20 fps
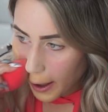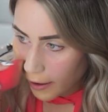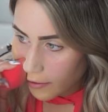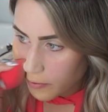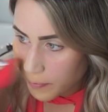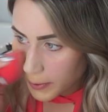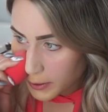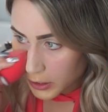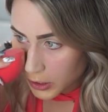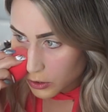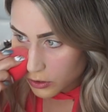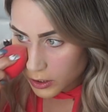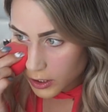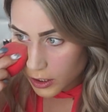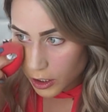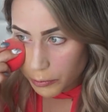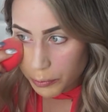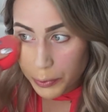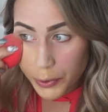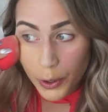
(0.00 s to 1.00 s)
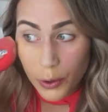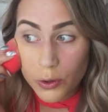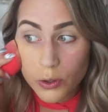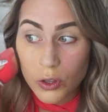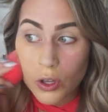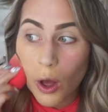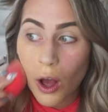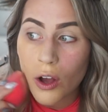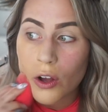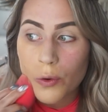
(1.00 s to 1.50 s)
I've been using the Pro
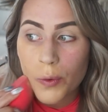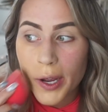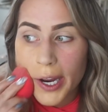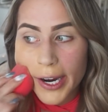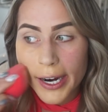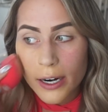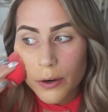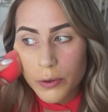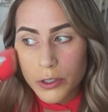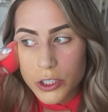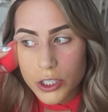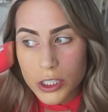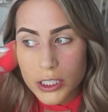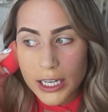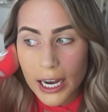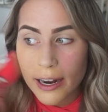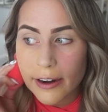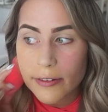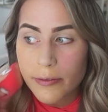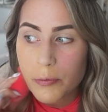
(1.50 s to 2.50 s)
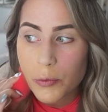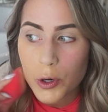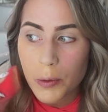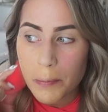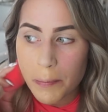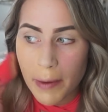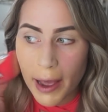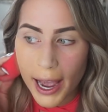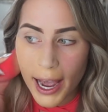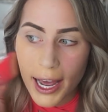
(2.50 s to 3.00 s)
Longwear, which is kind of more
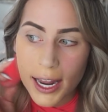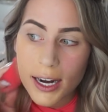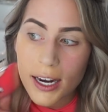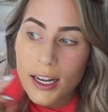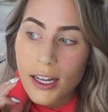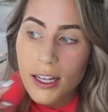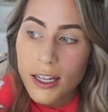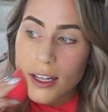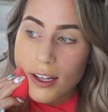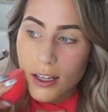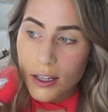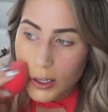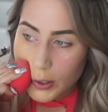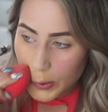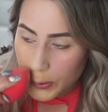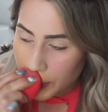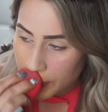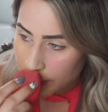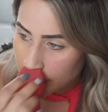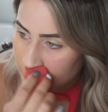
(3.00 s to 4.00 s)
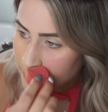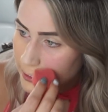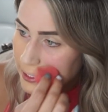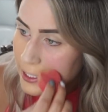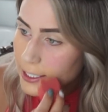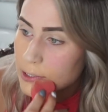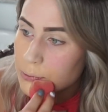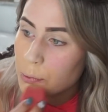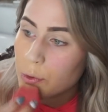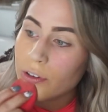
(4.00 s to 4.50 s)
matte. This
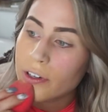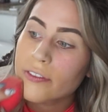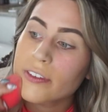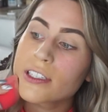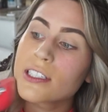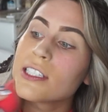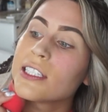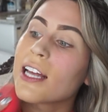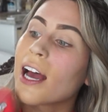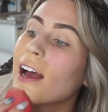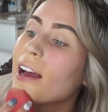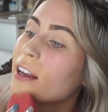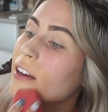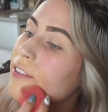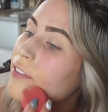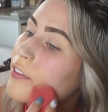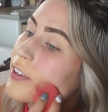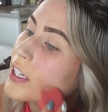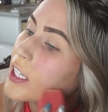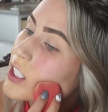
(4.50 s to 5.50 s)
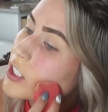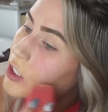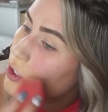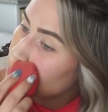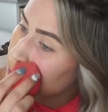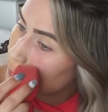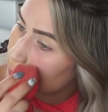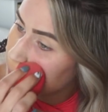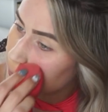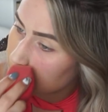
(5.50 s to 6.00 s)
has more of a satin
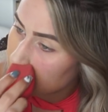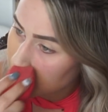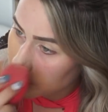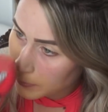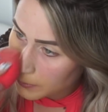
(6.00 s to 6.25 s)
finish.